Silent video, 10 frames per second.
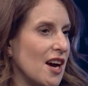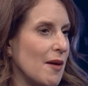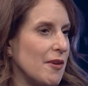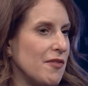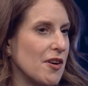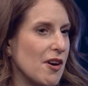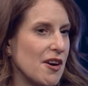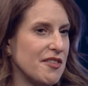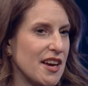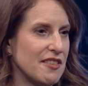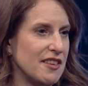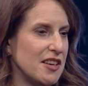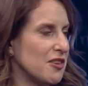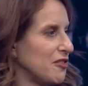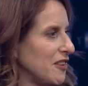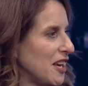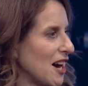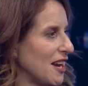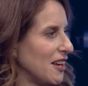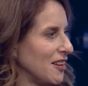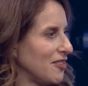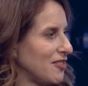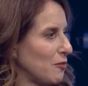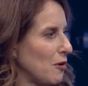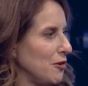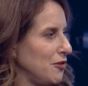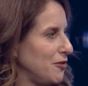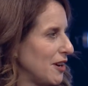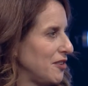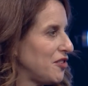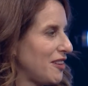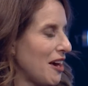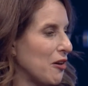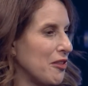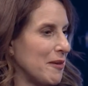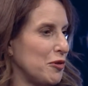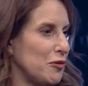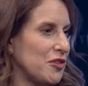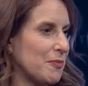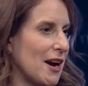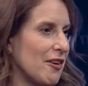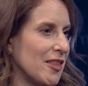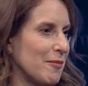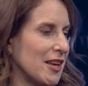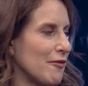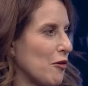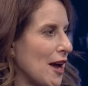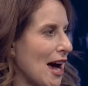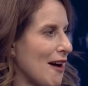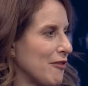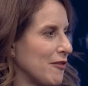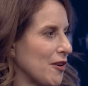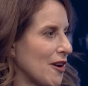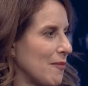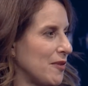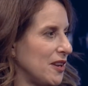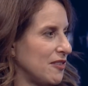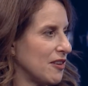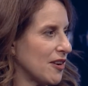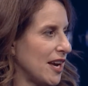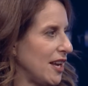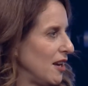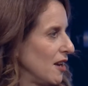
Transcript: um, If there are tech CEOs in the audience, what would you t- tell them to inspire them to give away half of their company to their Katie?